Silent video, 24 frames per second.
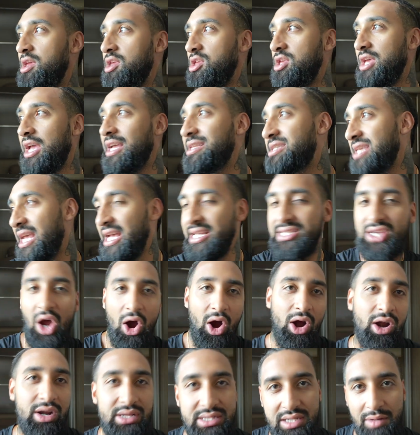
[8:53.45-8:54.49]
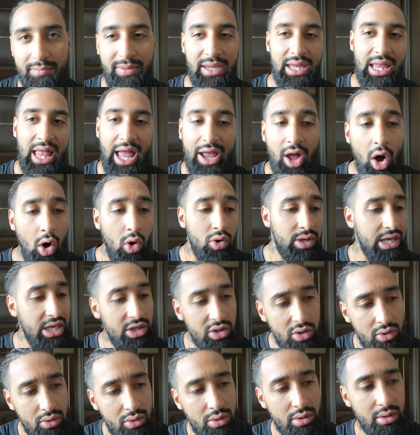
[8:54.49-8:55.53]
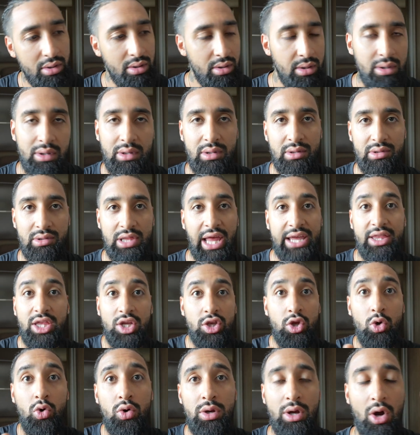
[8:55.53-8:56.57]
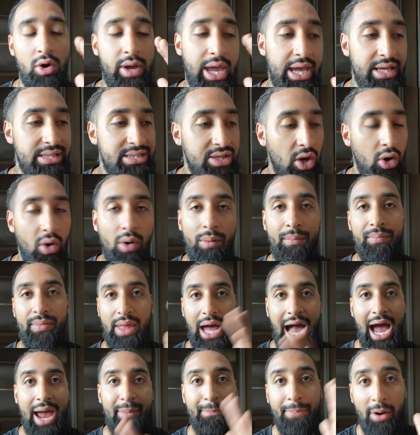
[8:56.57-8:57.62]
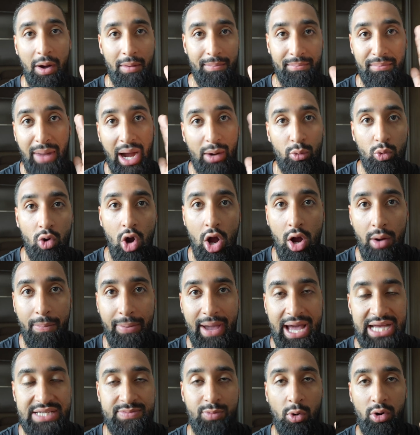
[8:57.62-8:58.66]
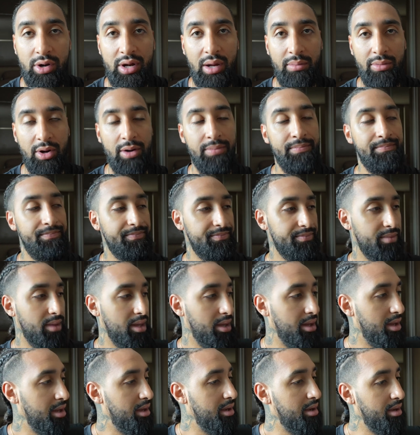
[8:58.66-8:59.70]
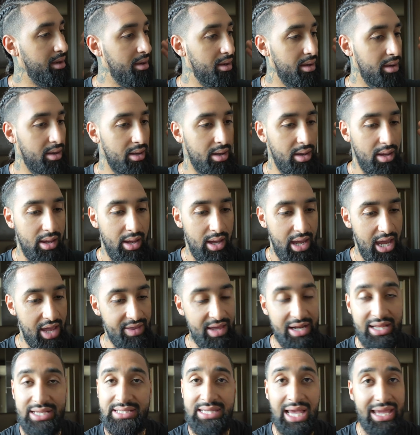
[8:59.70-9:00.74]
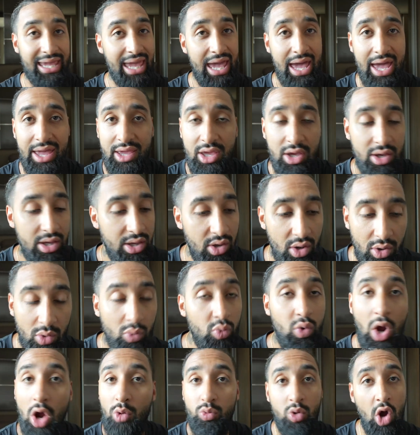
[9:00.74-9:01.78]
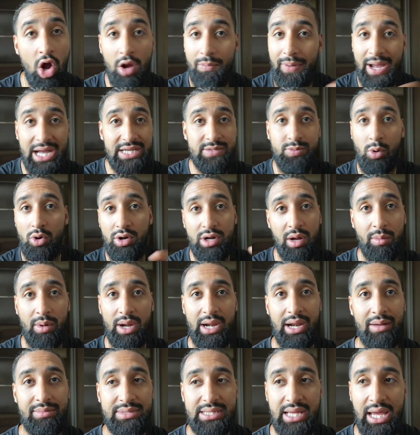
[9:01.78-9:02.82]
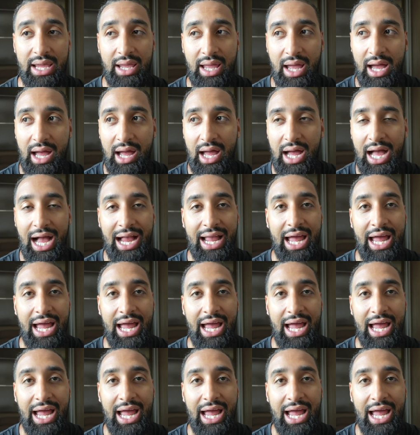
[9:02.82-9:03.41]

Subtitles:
it's hard to be like, oh, can you, like the dude, okay, so I put my wrong passport number. And then he's like, yeah, you're wrong passport number. And I was like, I